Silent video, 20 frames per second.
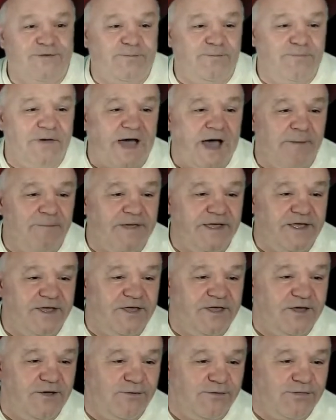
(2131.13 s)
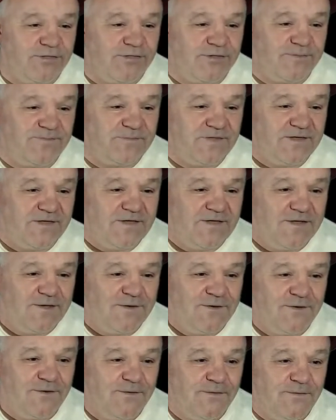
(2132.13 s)
Barming Youth,
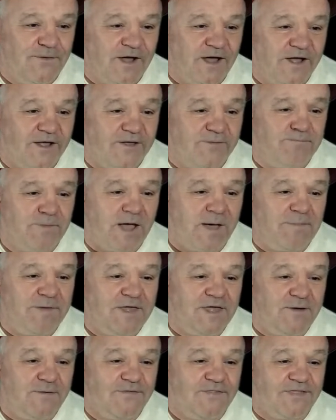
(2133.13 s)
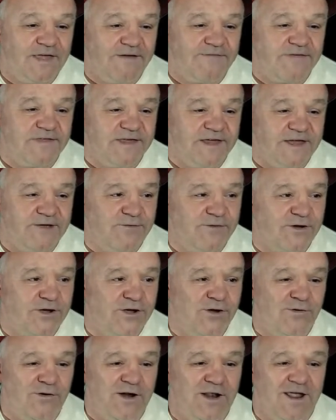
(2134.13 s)
who Barming Youth FC are
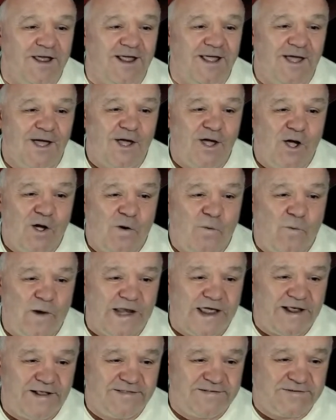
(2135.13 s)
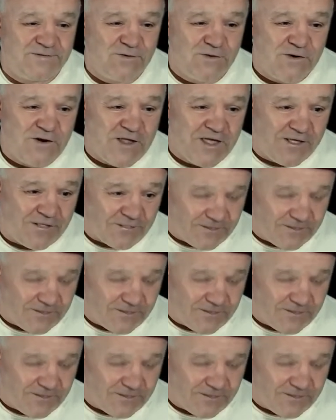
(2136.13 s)
currently winning 2-0,